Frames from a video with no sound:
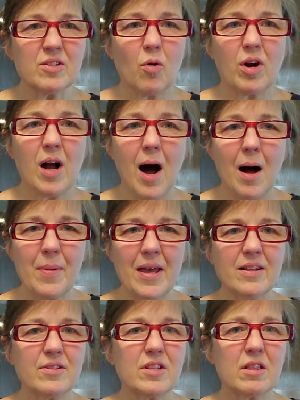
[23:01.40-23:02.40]
or
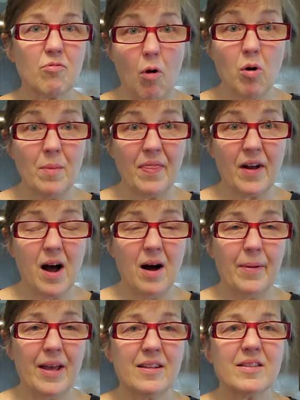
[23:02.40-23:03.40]
comments, throw them in the
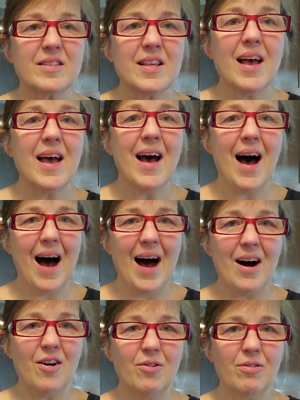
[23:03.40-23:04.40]
comments.
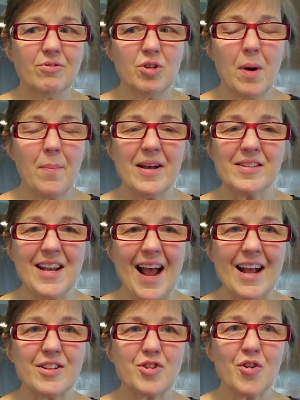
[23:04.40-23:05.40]
I'll do my best to
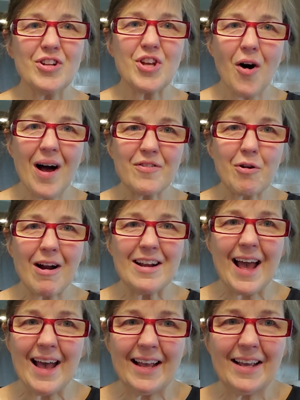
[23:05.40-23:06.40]
answer, and y'all have a great
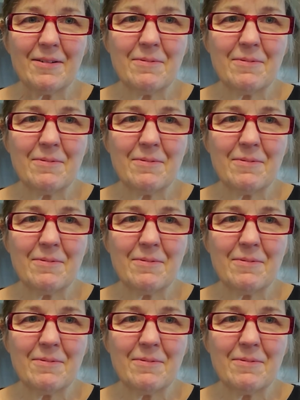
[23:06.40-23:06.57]
day.